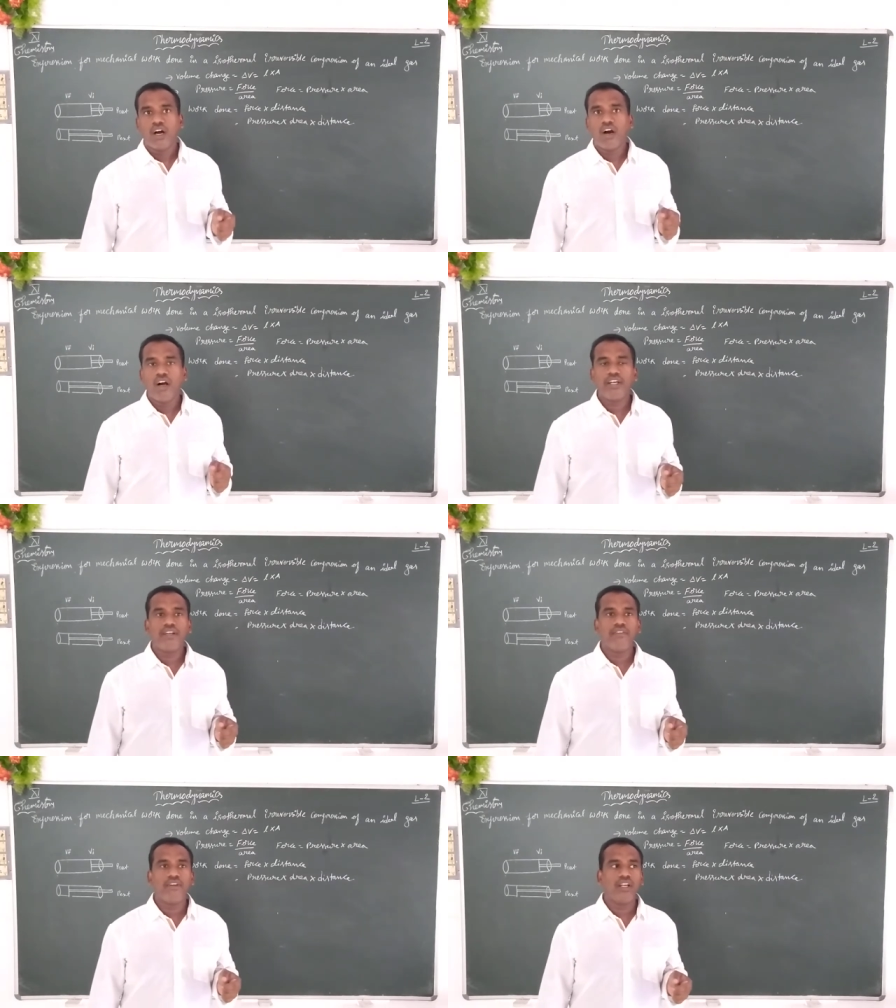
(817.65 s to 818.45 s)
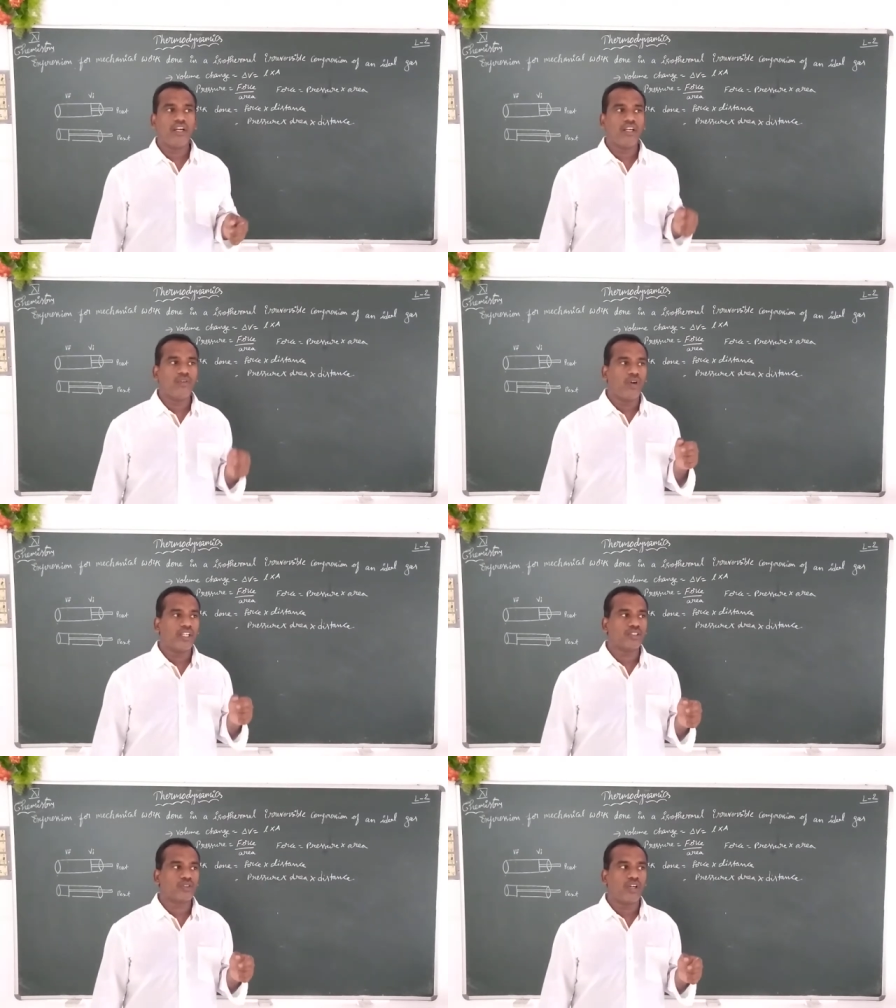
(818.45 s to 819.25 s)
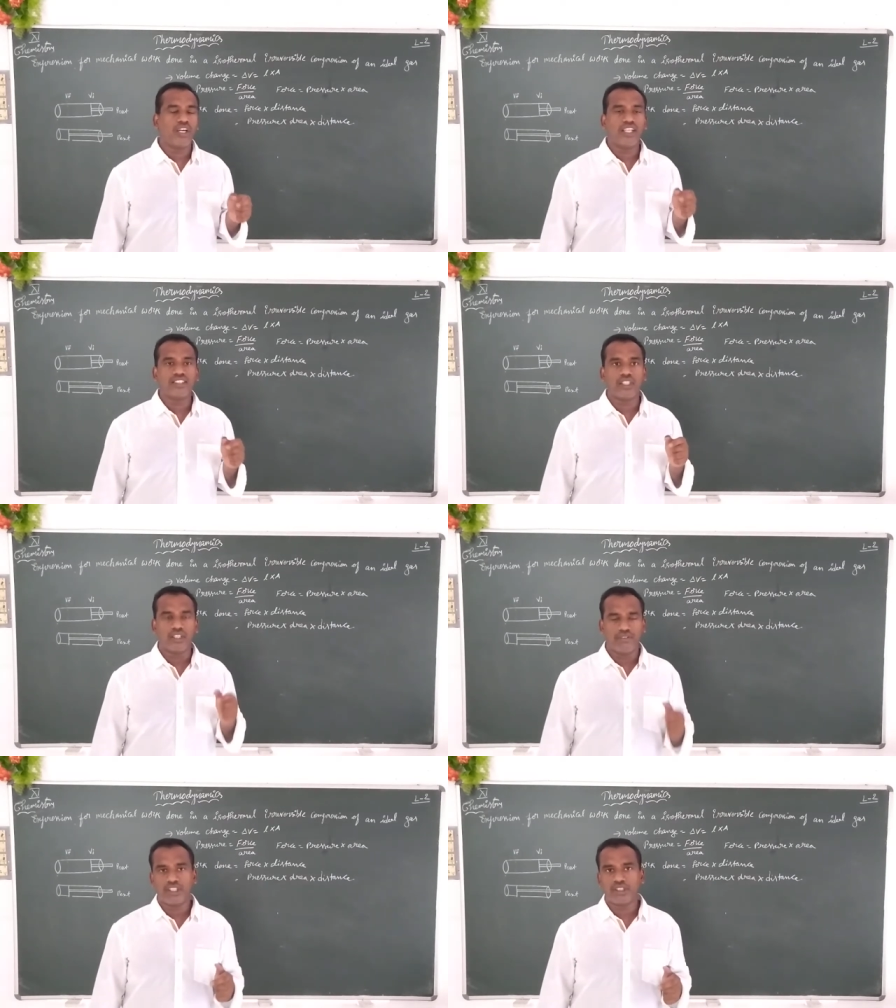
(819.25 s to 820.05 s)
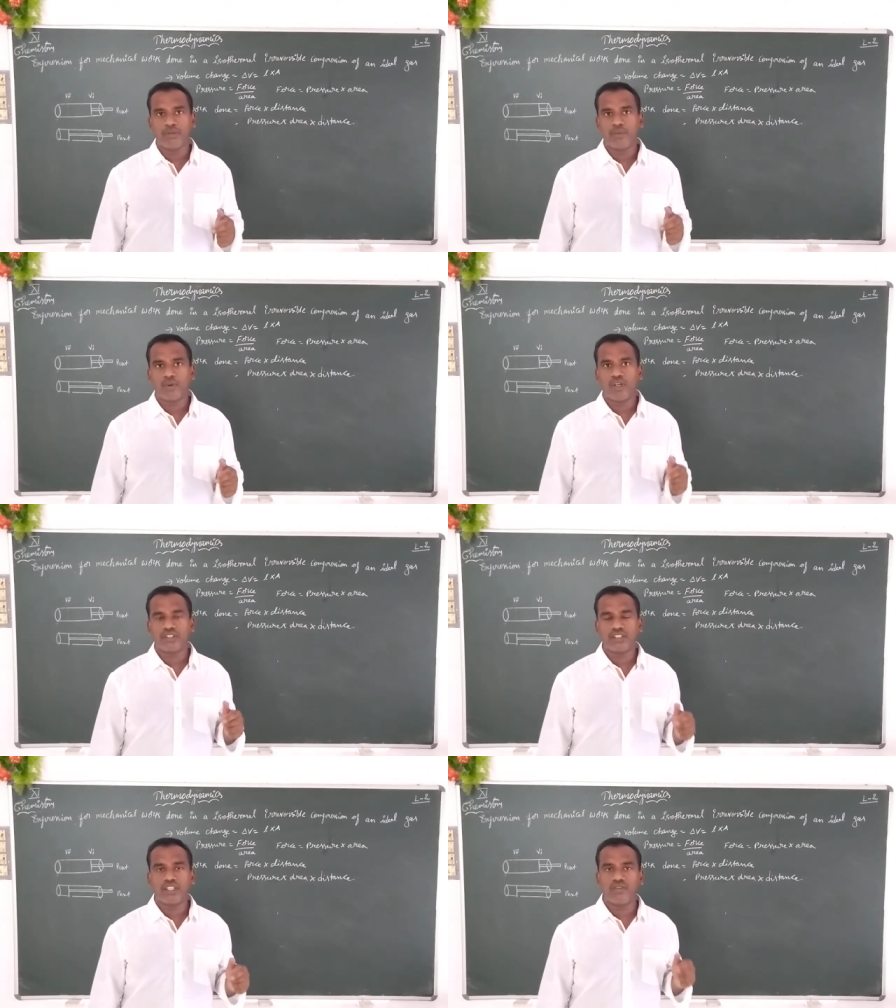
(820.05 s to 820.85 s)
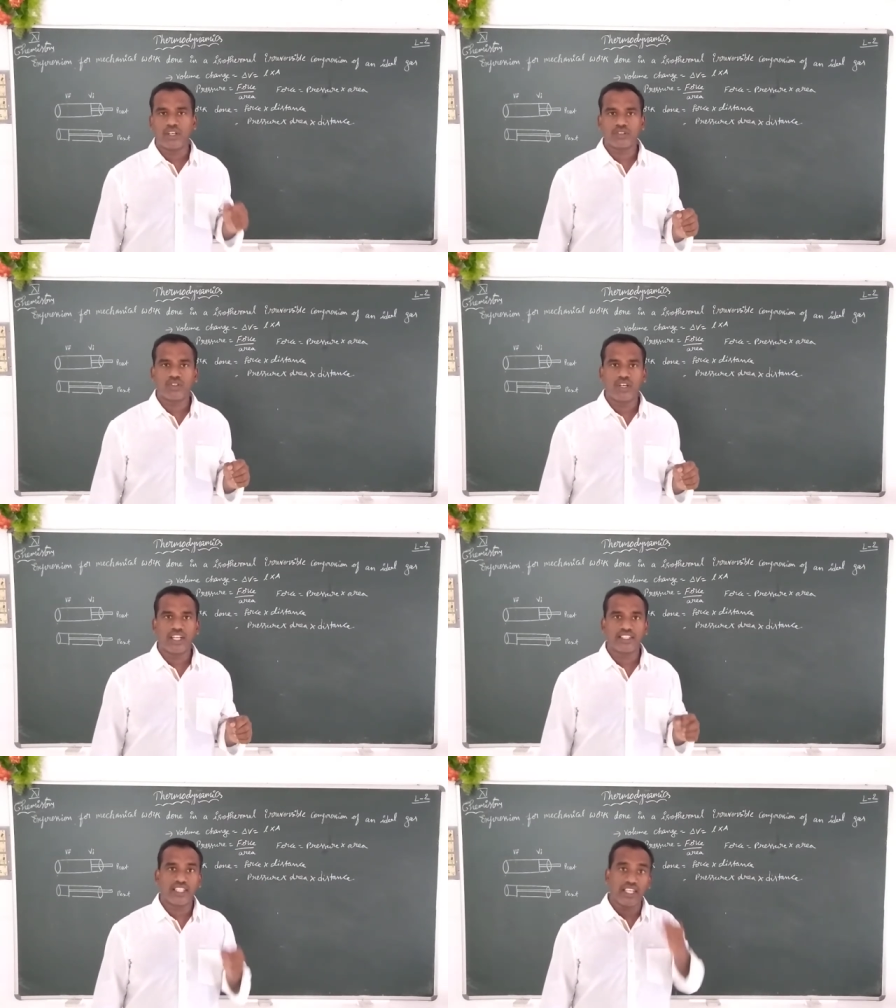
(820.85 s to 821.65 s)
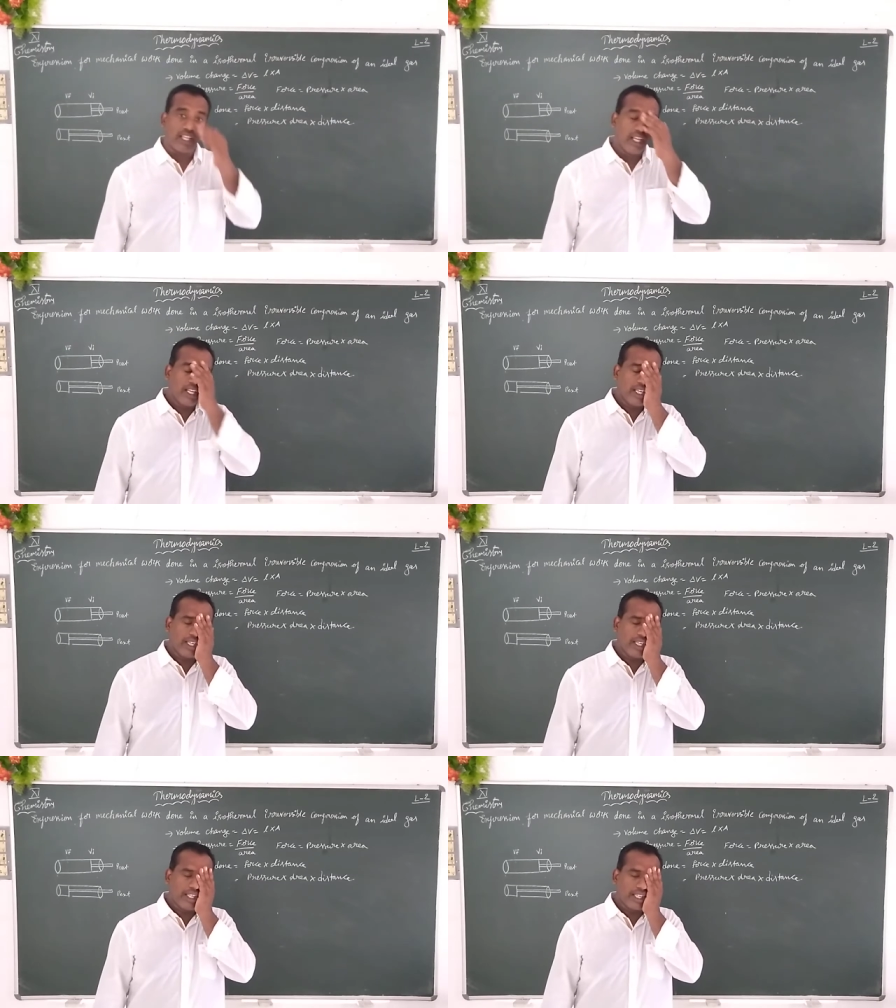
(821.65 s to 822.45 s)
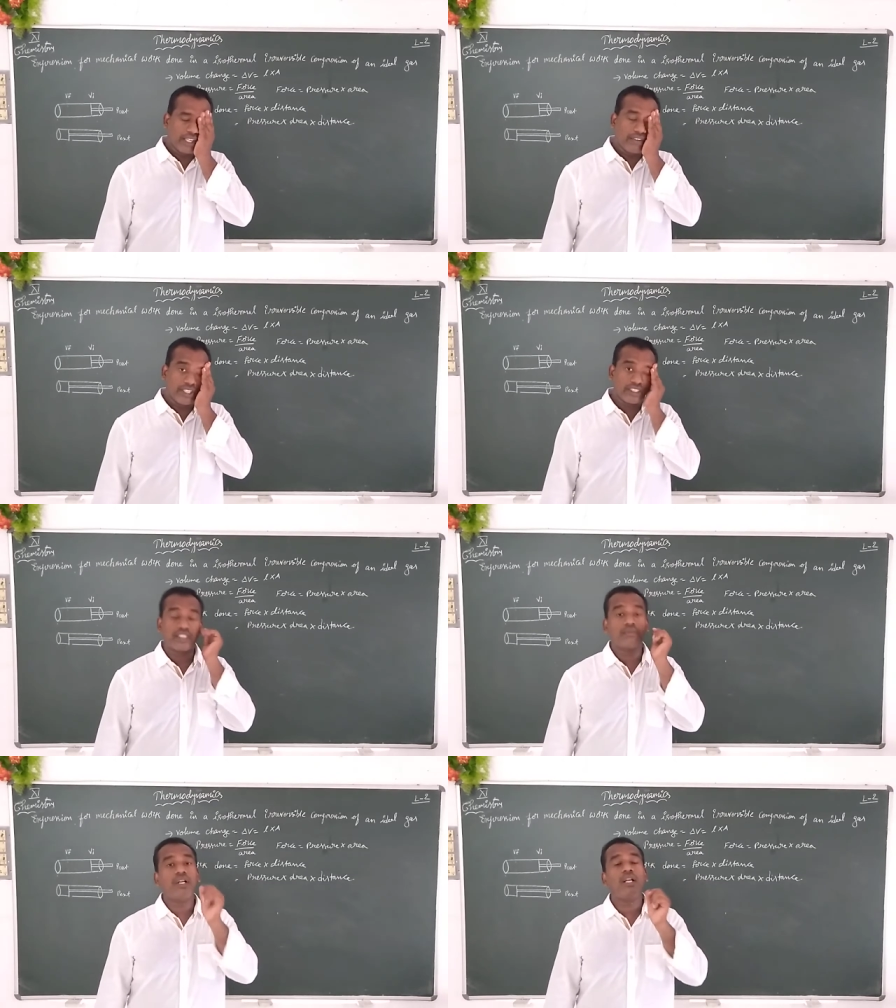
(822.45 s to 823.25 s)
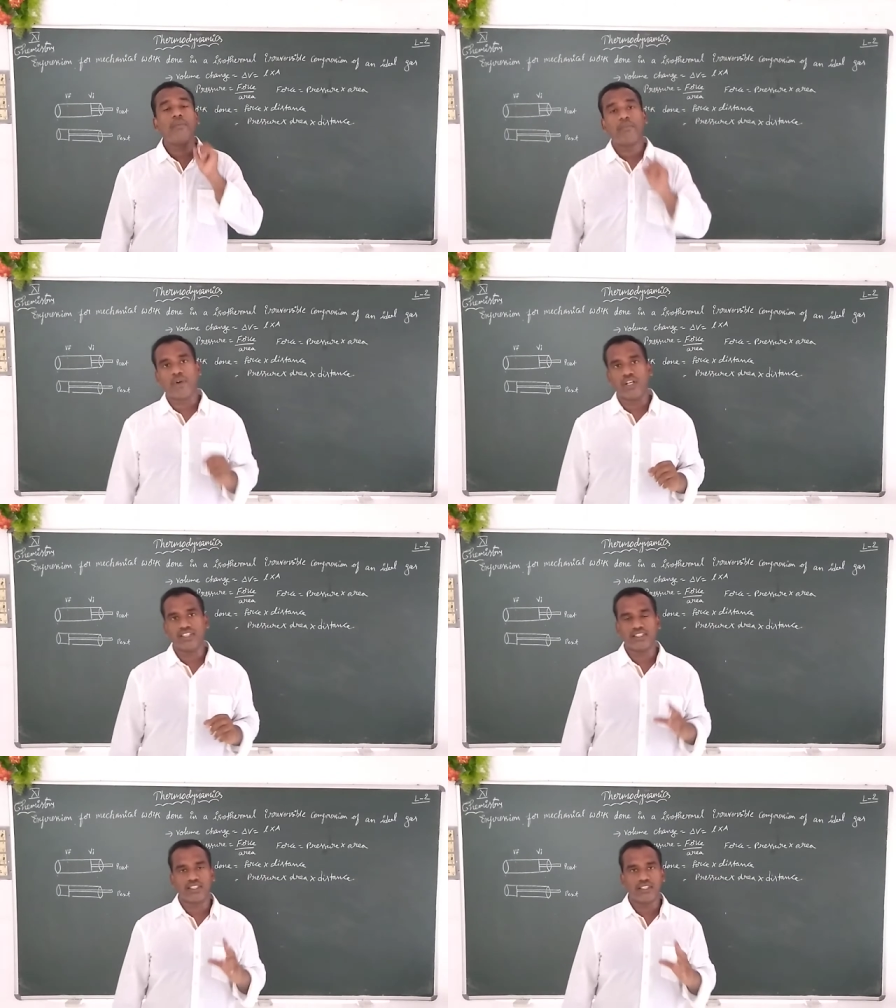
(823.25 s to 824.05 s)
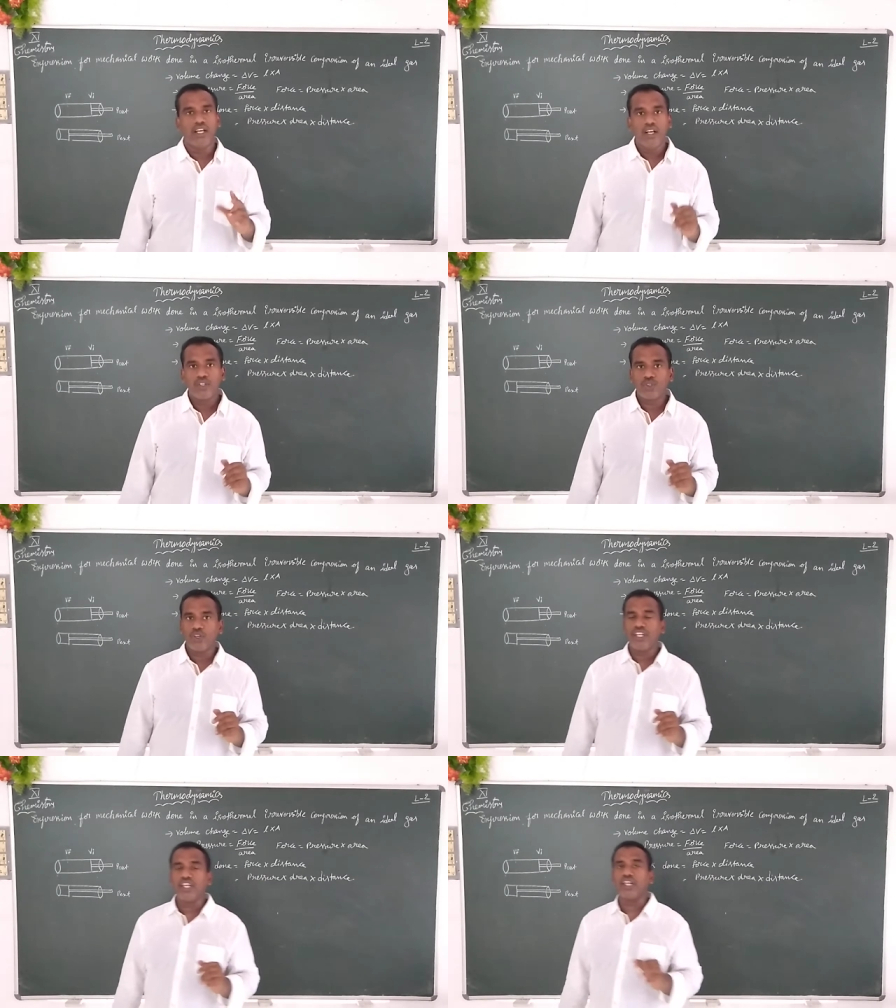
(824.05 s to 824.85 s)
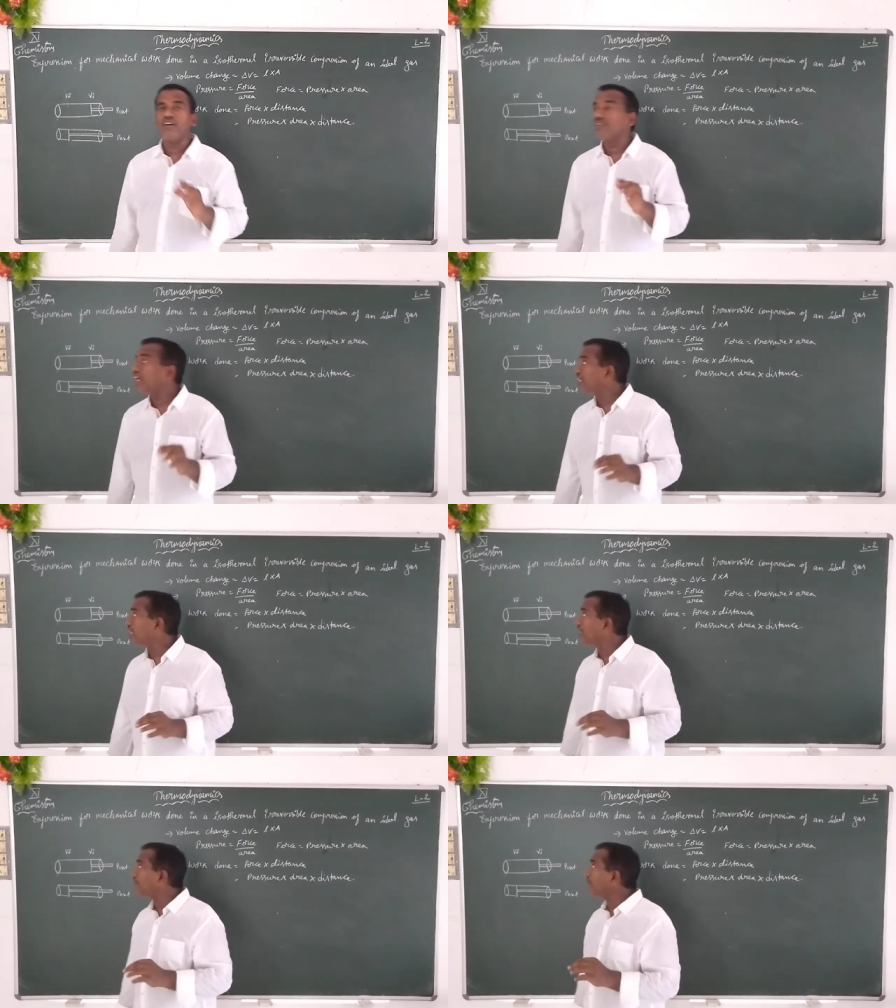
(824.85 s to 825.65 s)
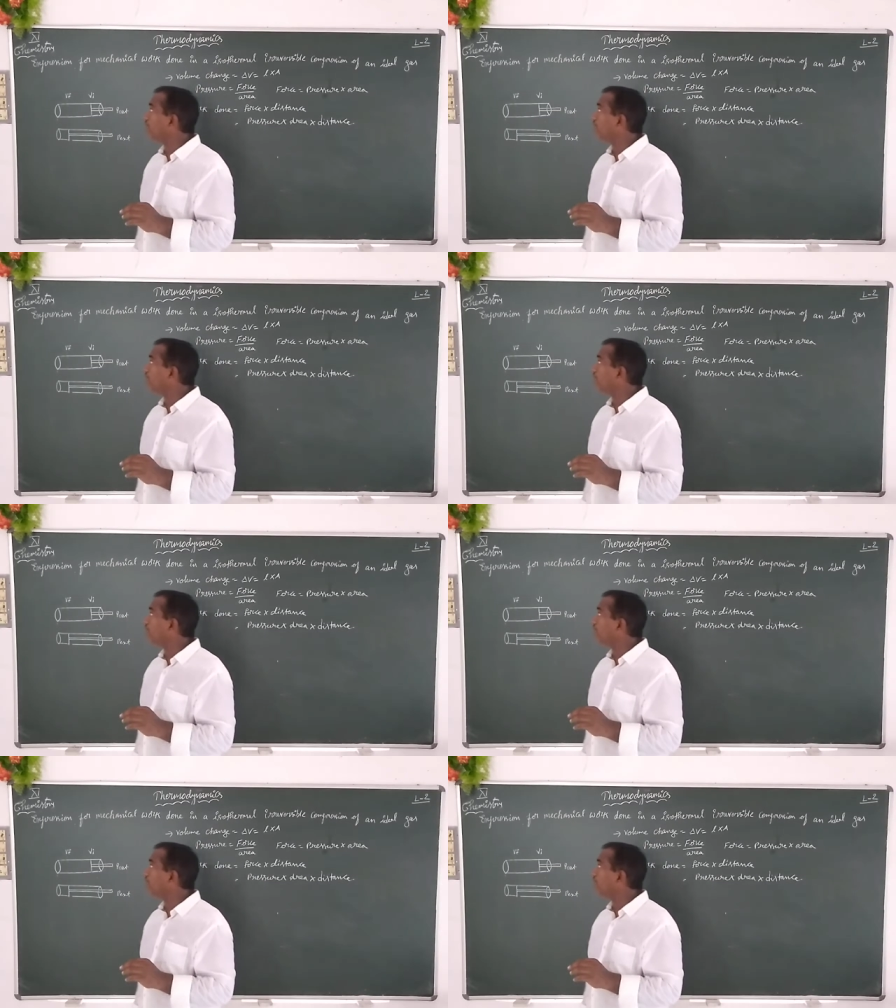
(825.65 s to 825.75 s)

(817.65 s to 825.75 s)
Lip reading: Already we learned what is called as a reversible process and what is called as an irreversible process. So here we are deriving